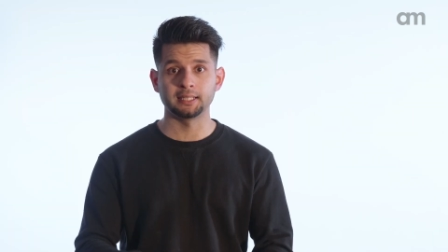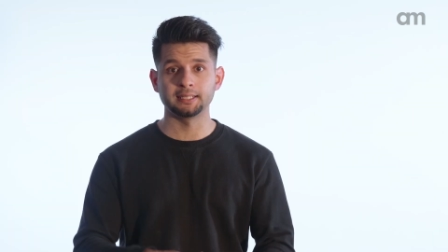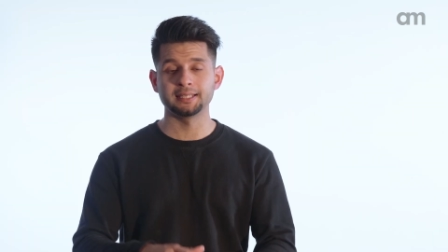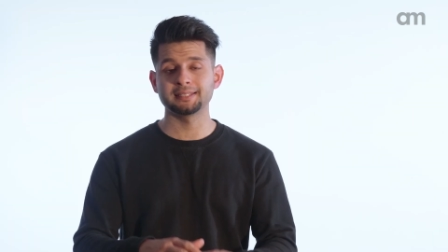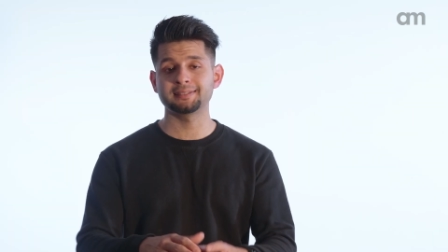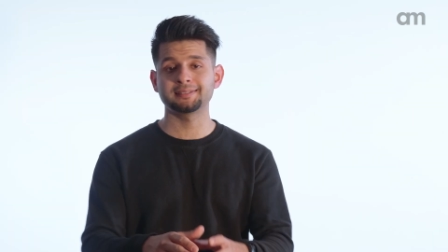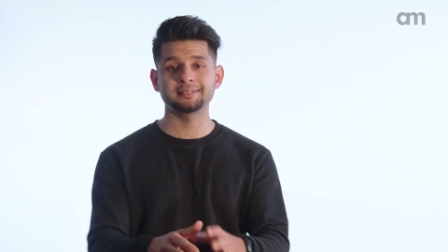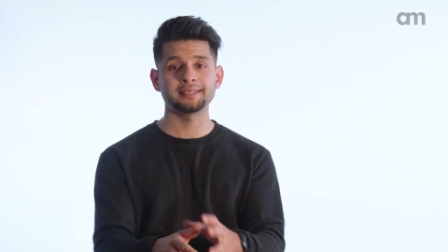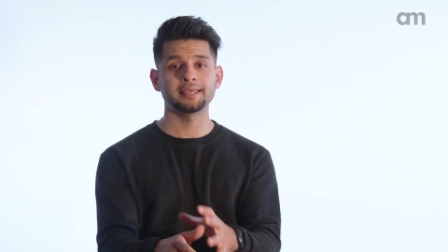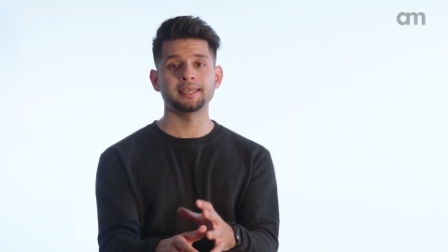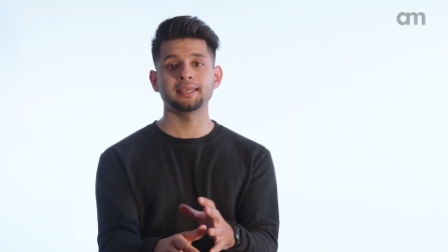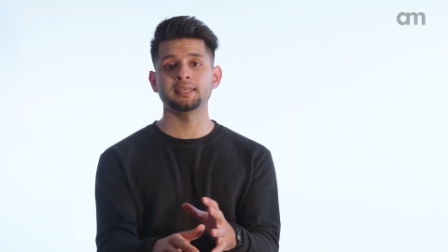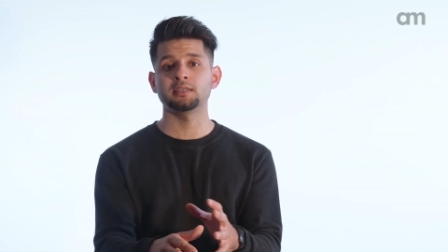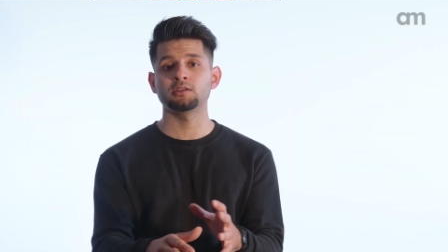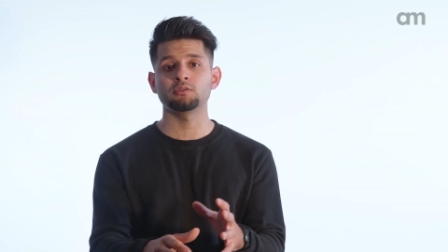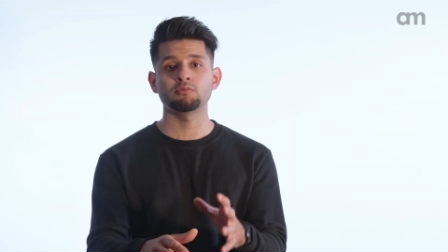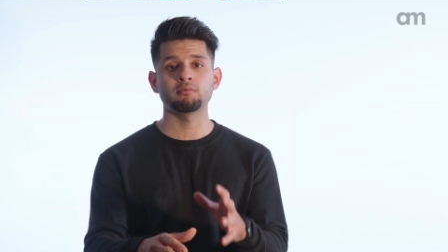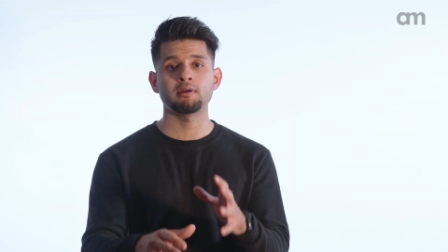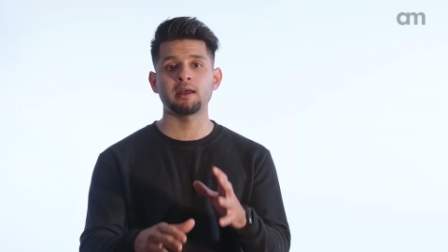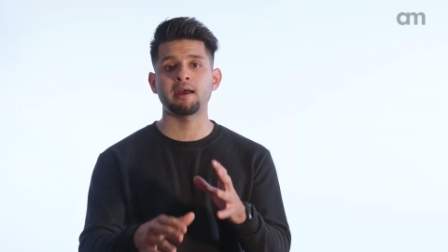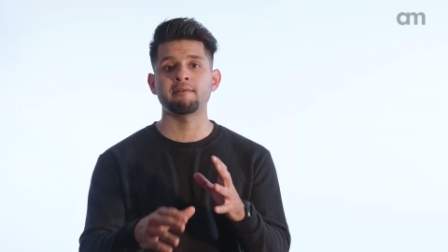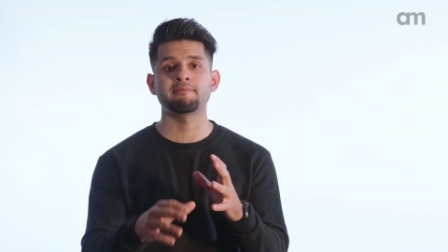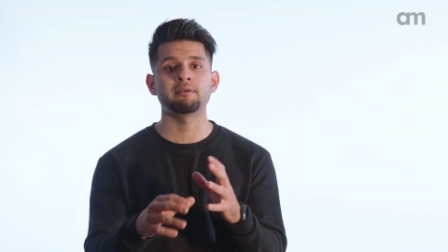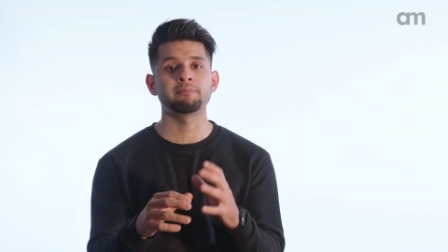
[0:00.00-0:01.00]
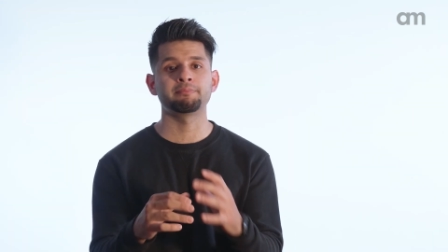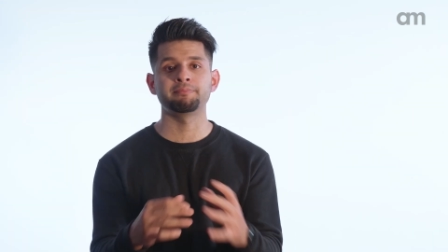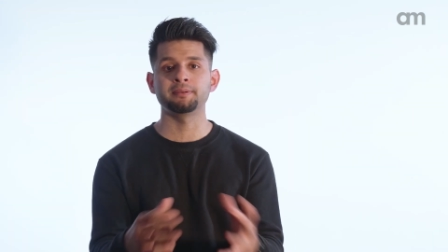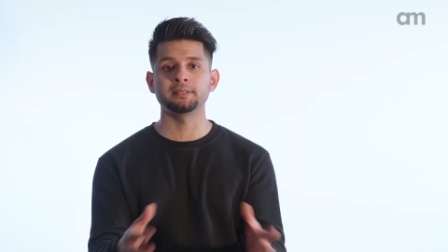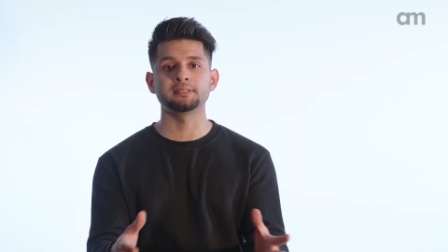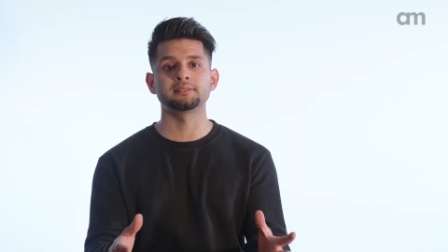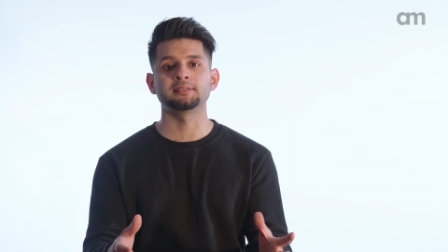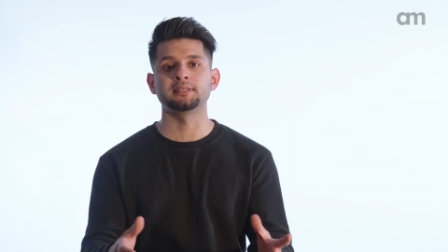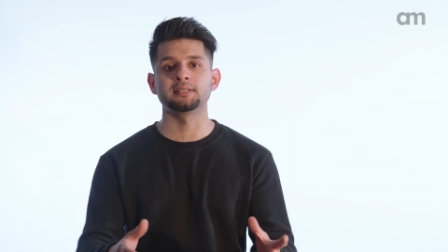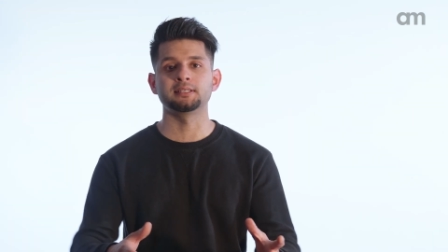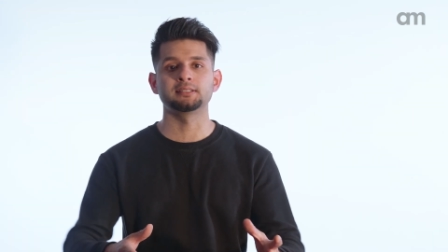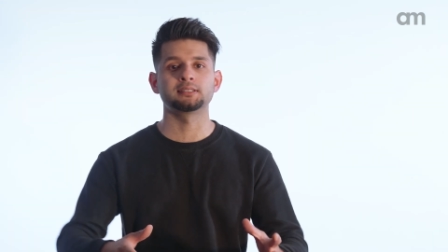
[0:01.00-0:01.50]
And let's say you have a
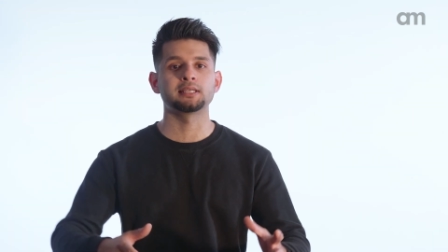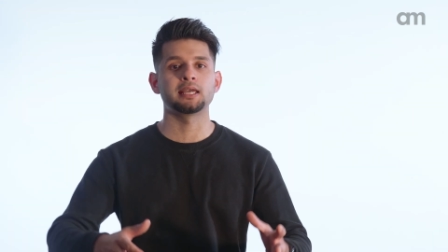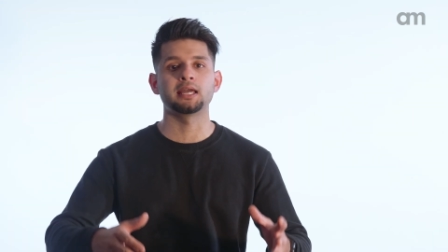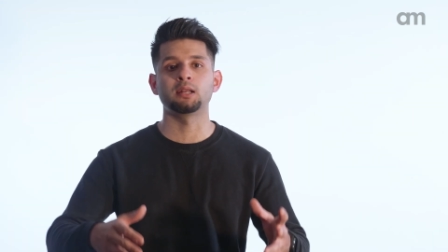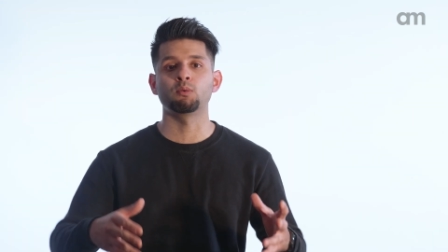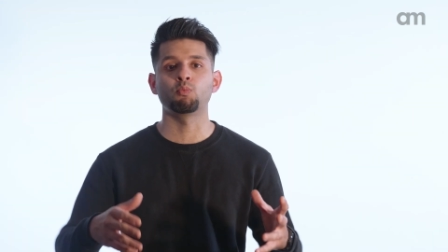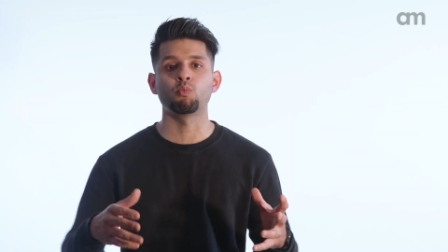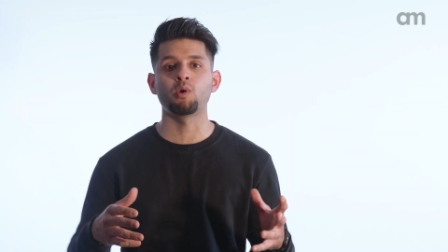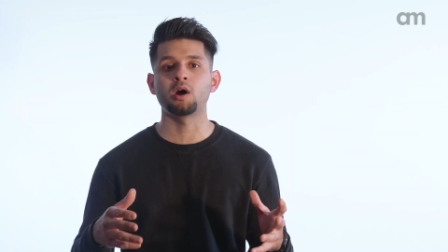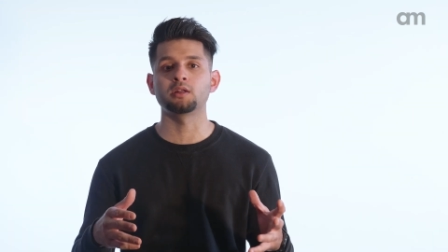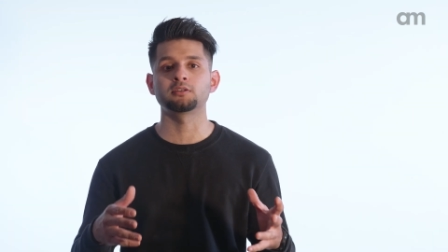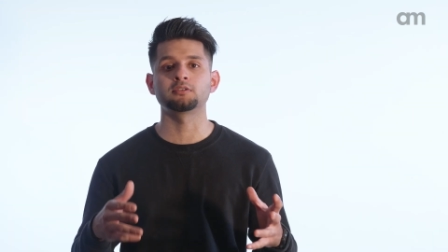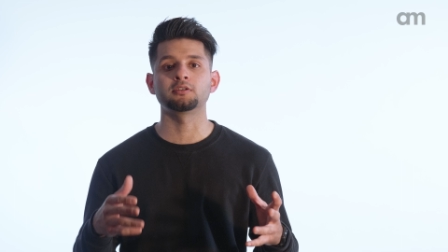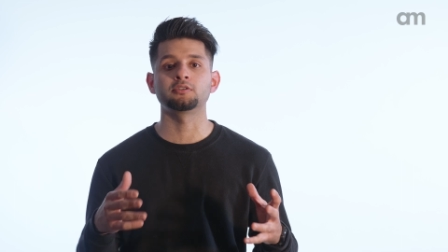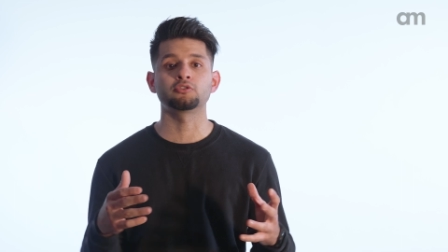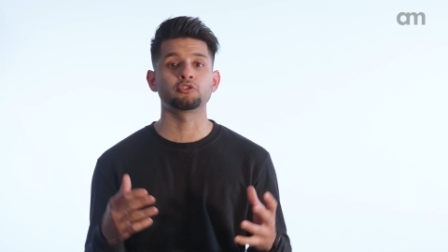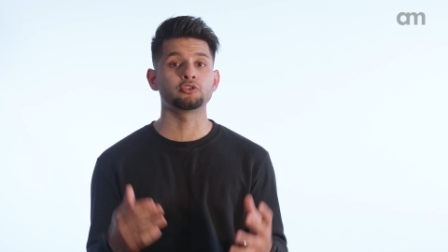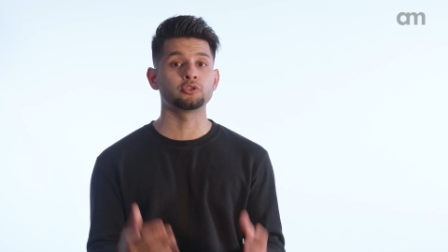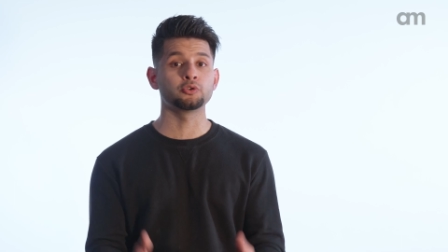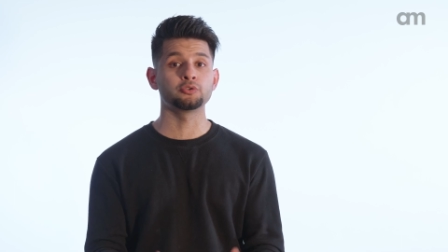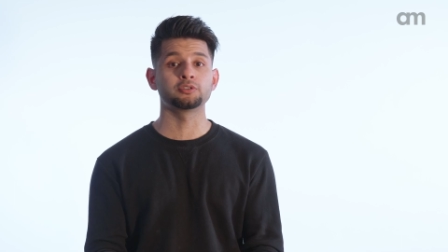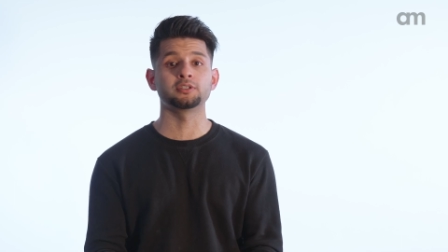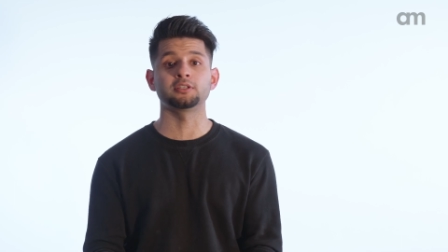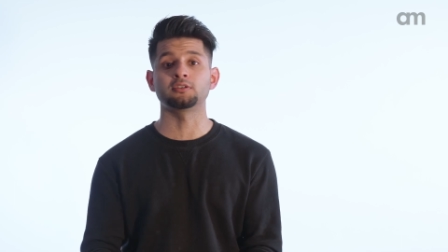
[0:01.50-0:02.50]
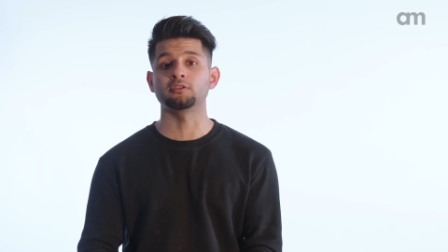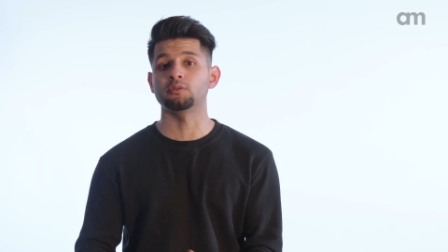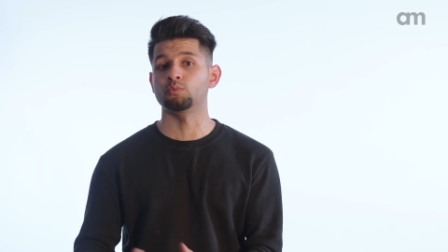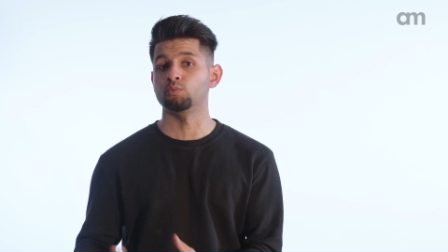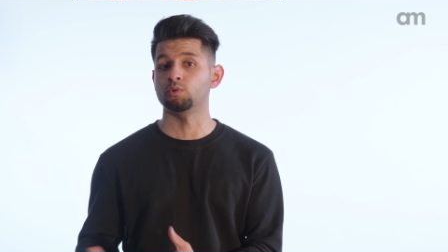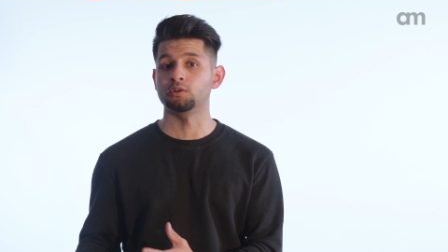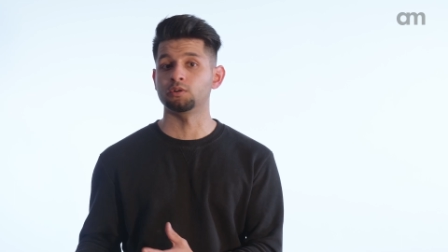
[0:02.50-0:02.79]
business and want to introduce it to the